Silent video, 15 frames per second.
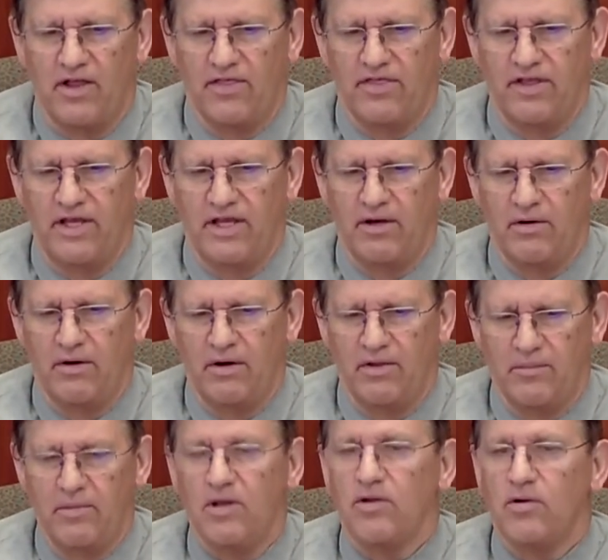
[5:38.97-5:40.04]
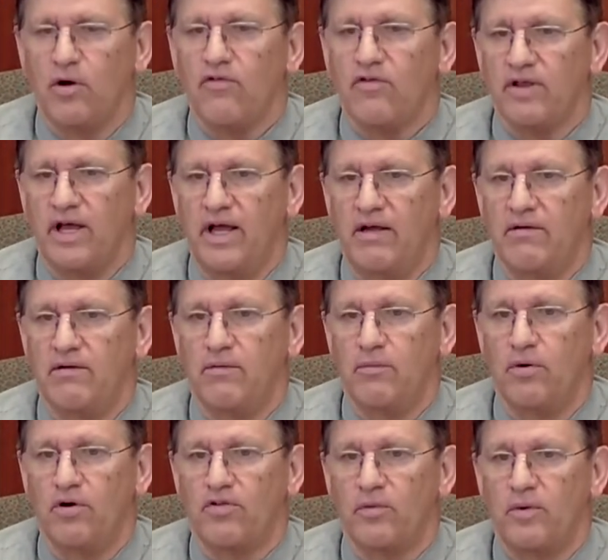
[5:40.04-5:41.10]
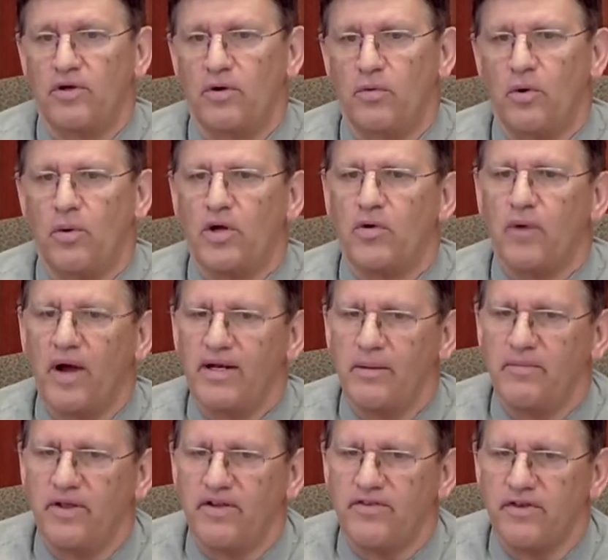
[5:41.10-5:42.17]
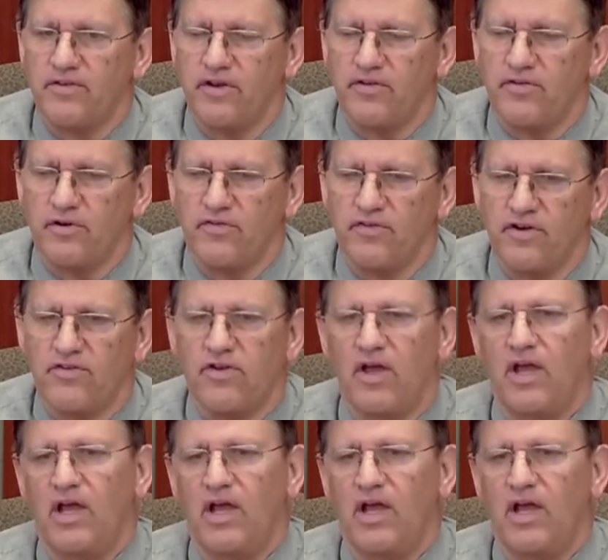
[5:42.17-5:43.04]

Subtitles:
the mill and overlay work that we do, where we grind up the existing surface,